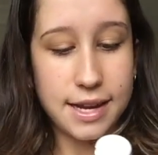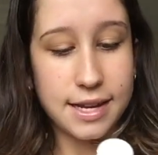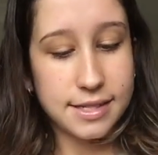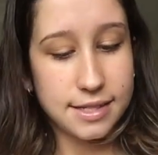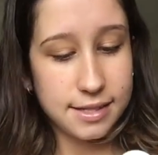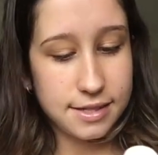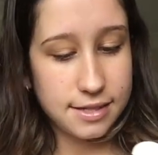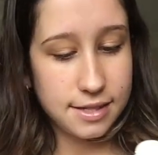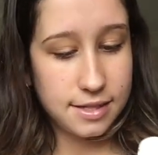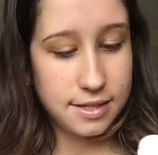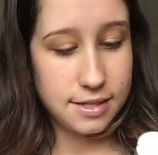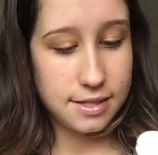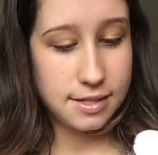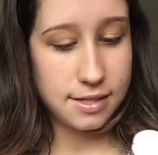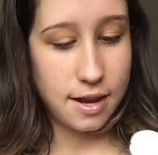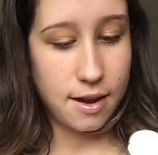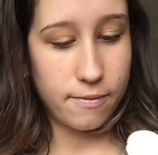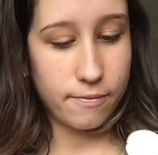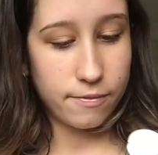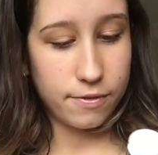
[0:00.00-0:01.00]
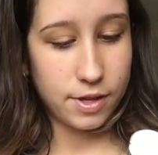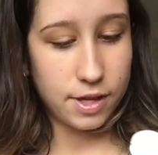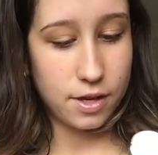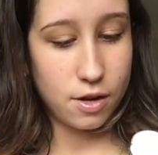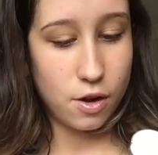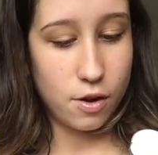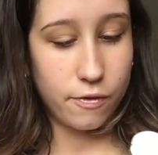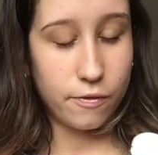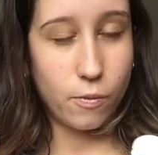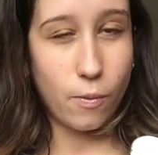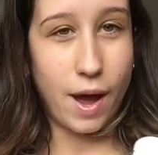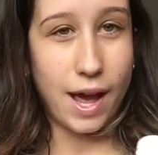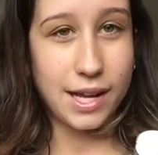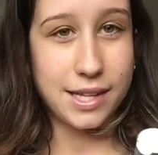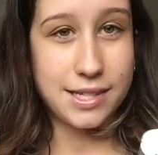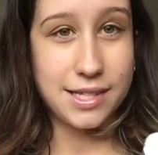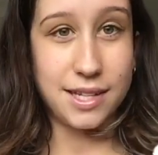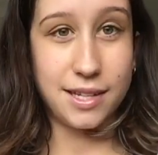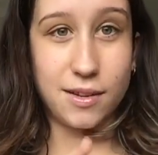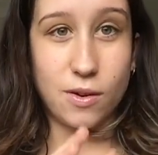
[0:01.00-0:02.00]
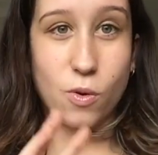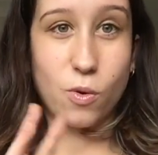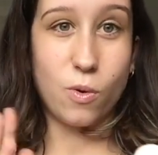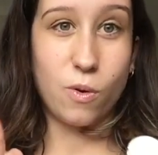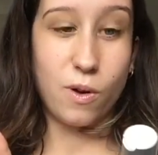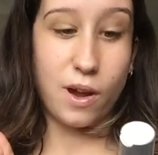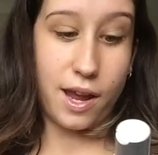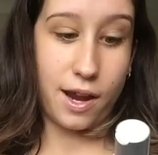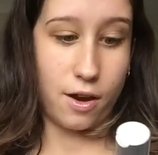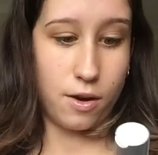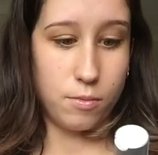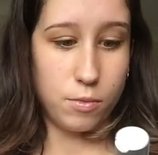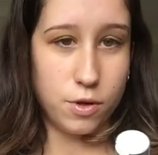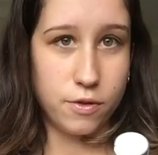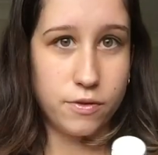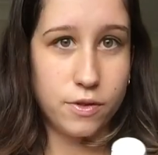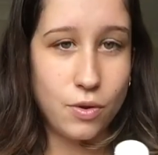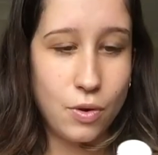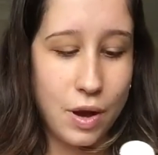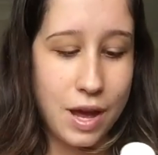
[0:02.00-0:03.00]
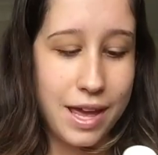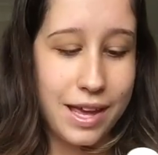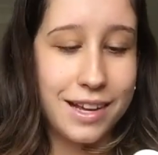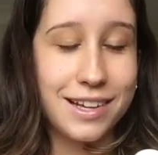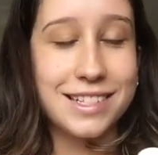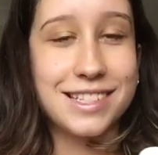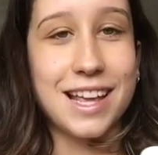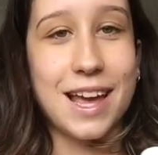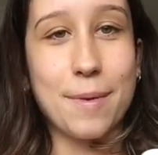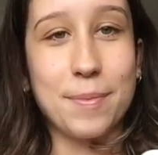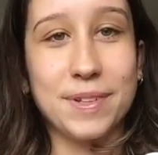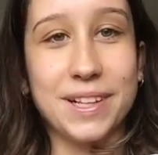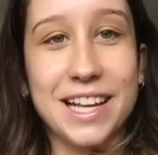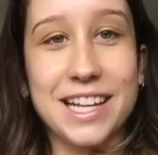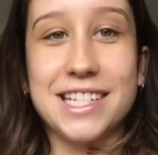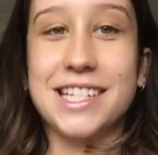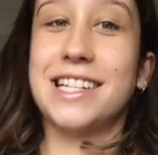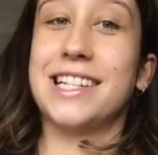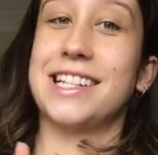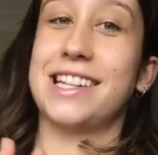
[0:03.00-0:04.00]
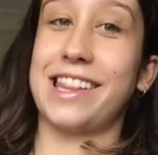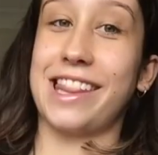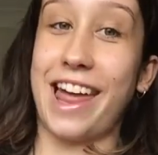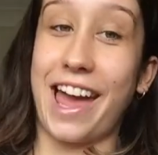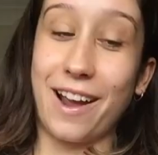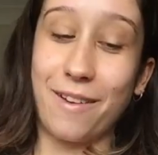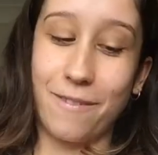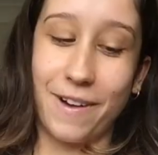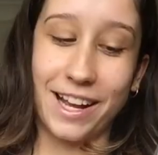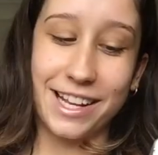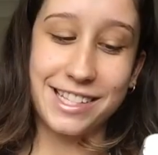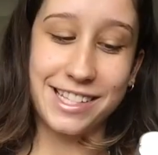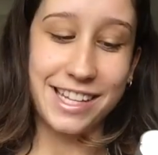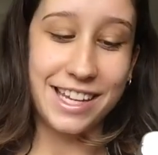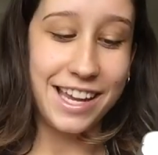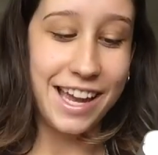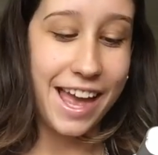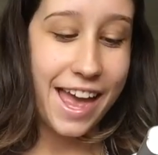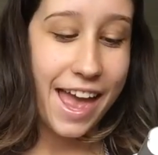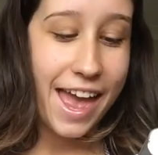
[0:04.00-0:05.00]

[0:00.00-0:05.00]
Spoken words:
eases the discomfort of waxing or hair removal, because epilation is like waxing,